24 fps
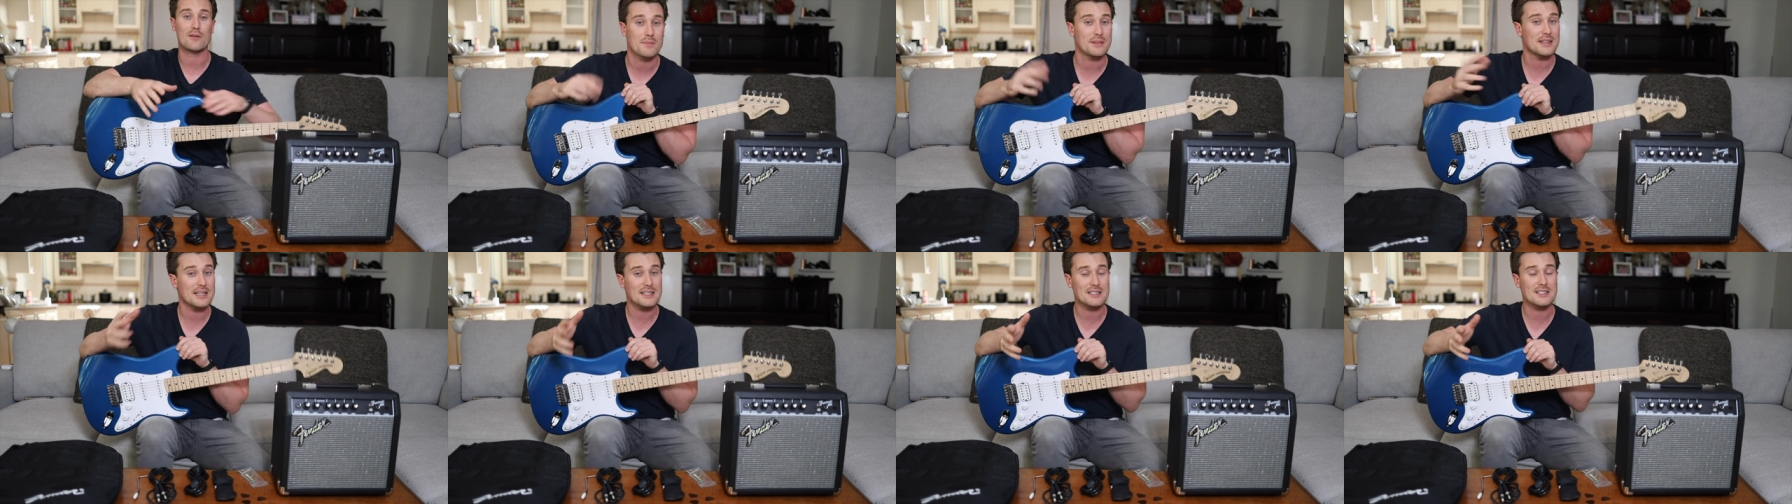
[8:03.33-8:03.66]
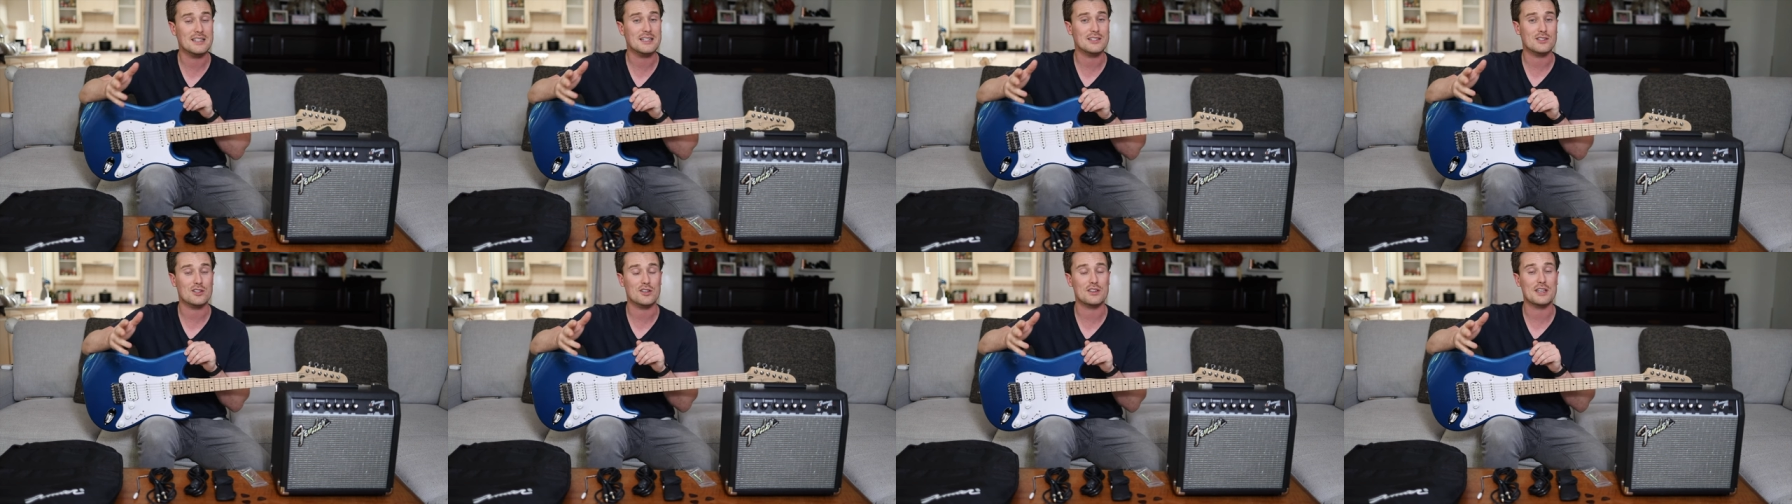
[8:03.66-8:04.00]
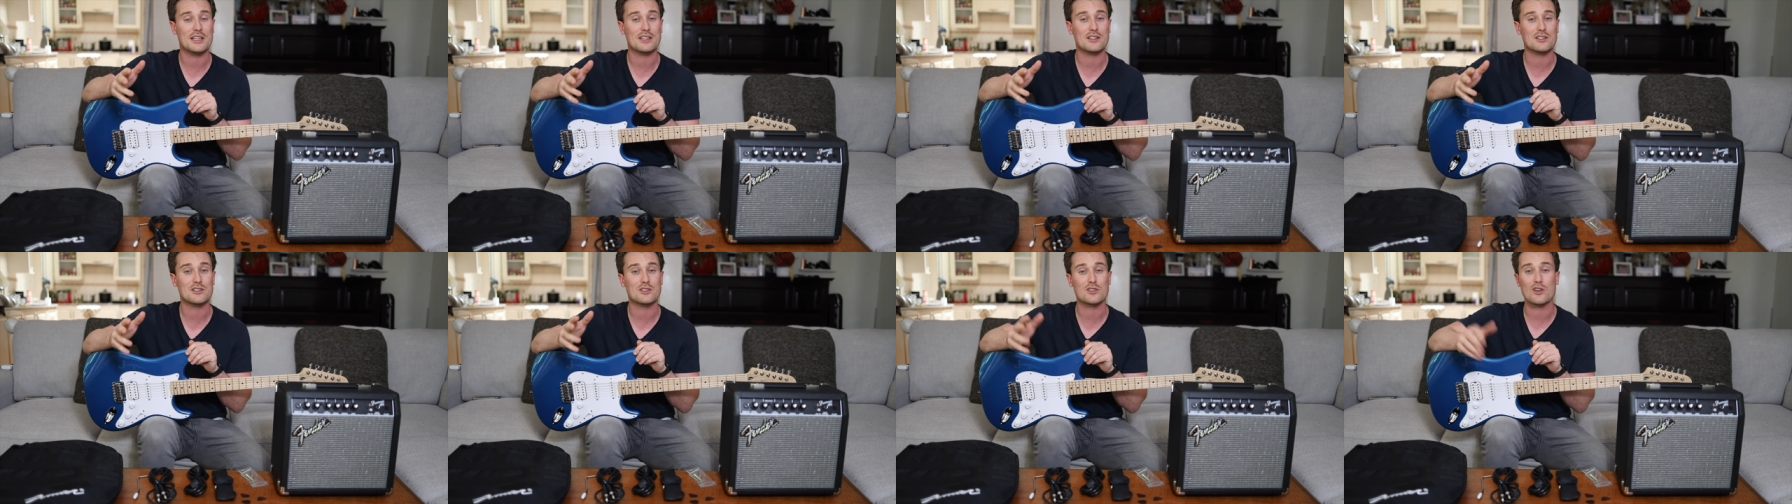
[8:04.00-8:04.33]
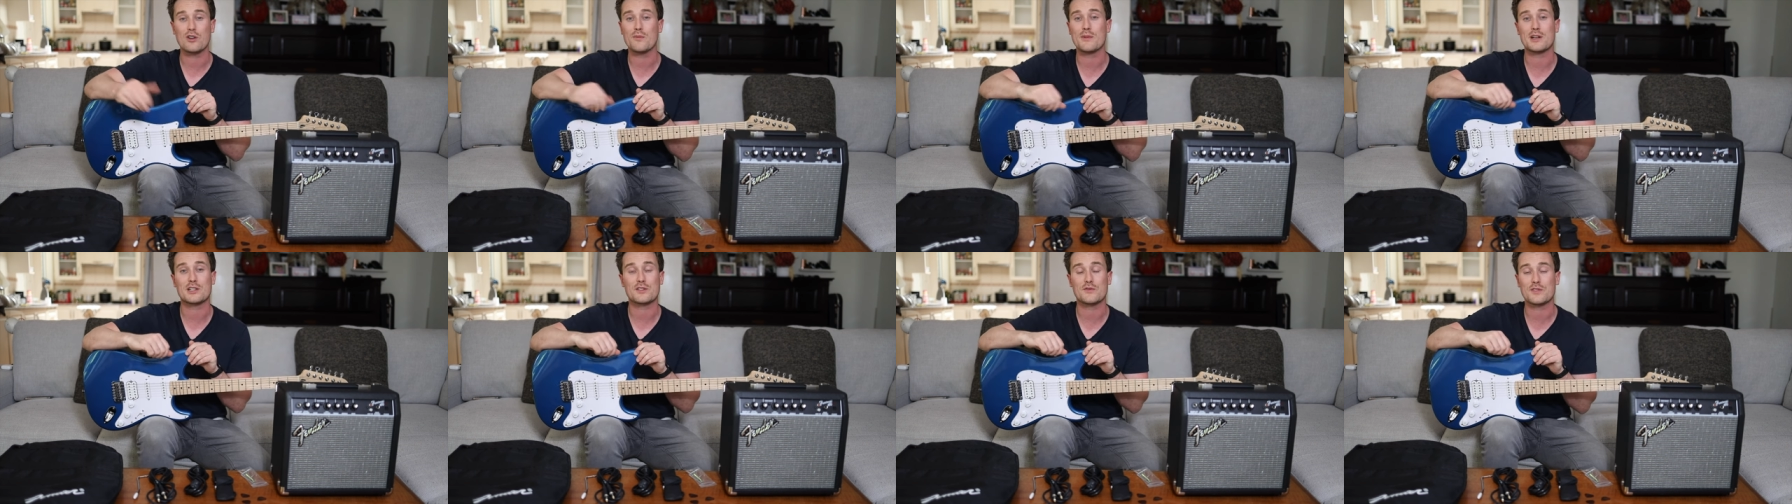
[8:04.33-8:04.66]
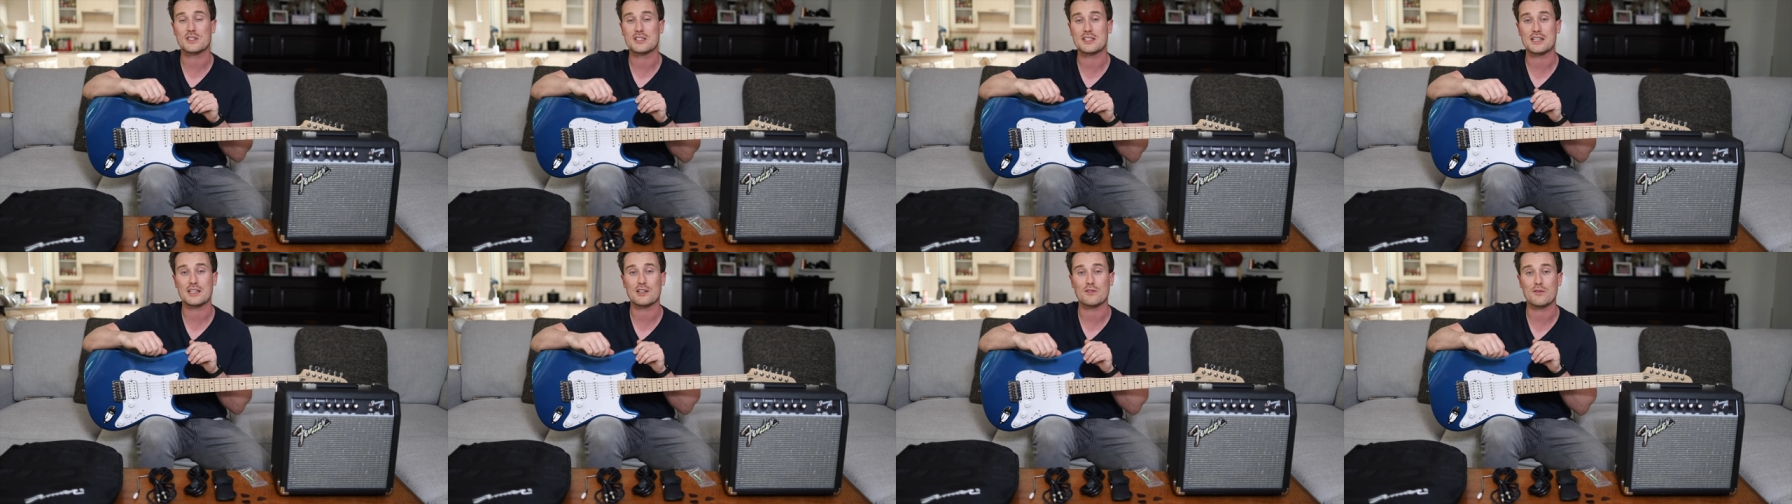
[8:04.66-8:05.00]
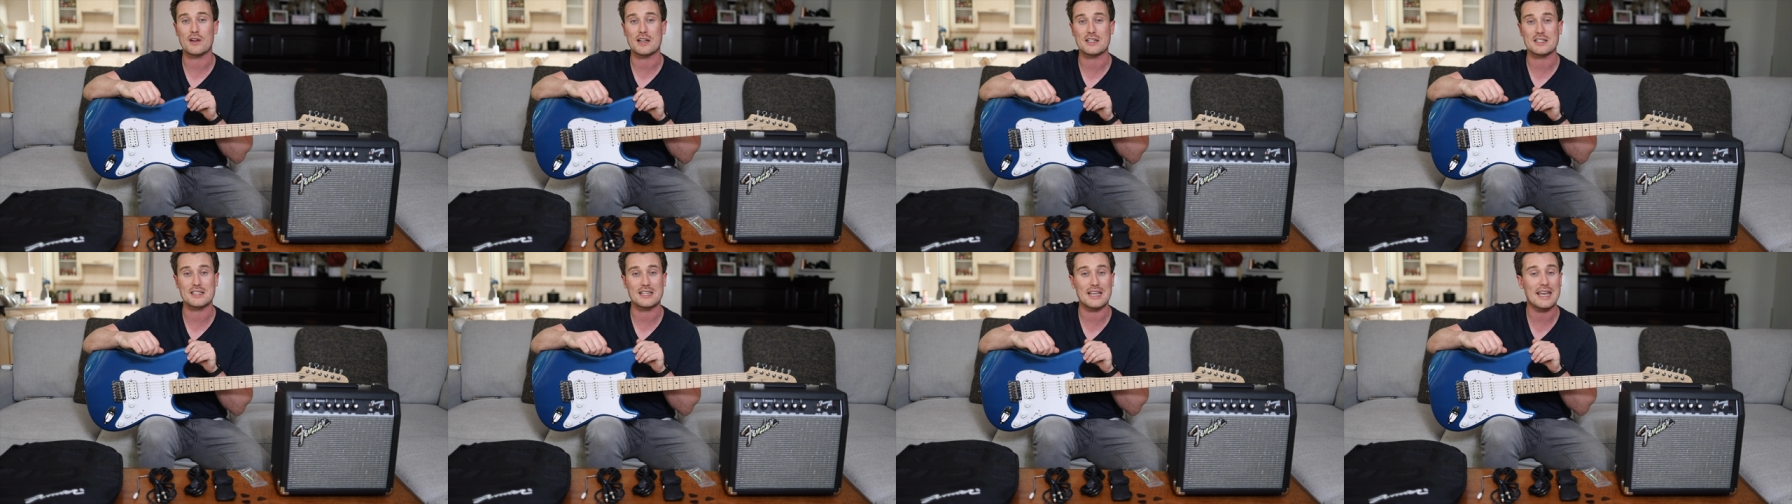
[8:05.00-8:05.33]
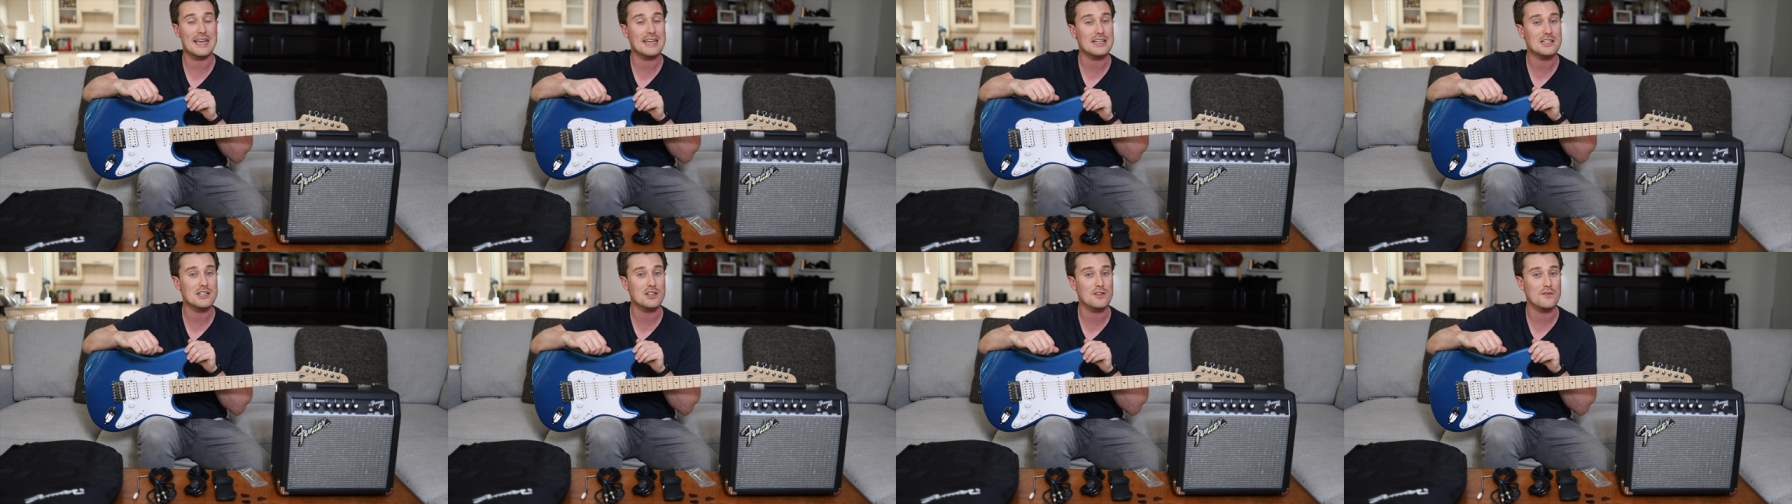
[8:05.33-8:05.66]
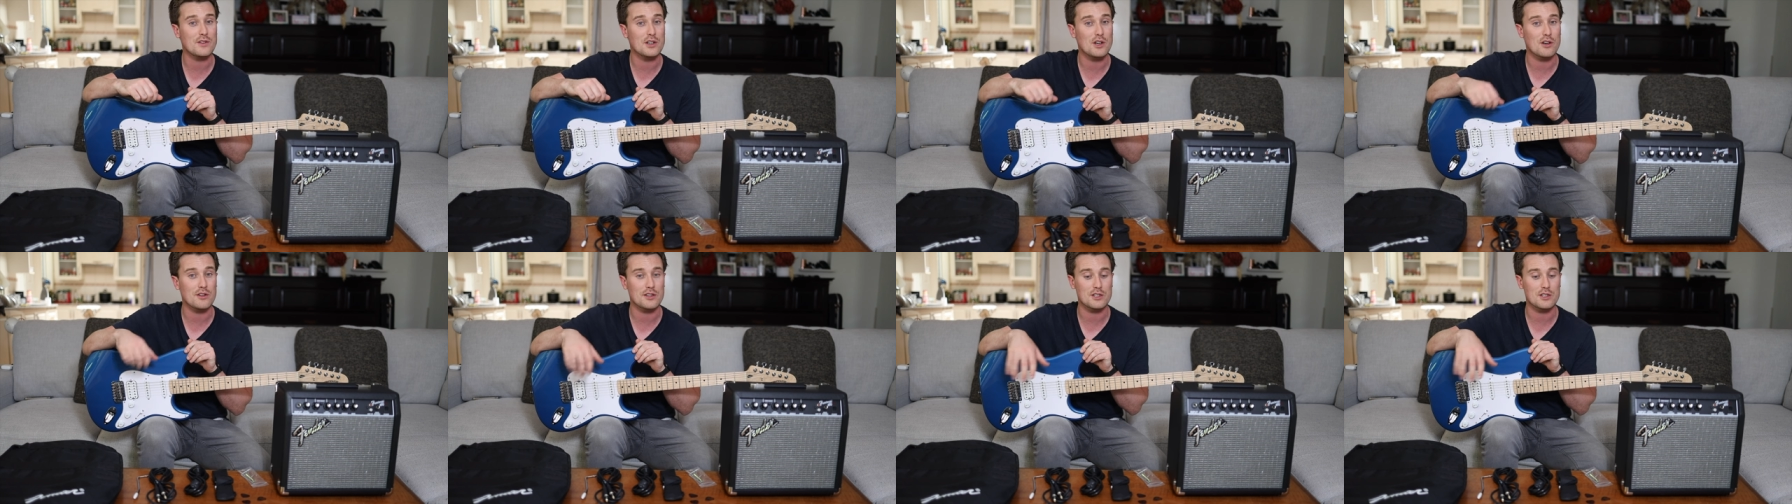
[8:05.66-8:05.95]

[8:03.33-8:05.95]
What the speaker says: But that's it, so thank you so much for sticking around to the end of the video.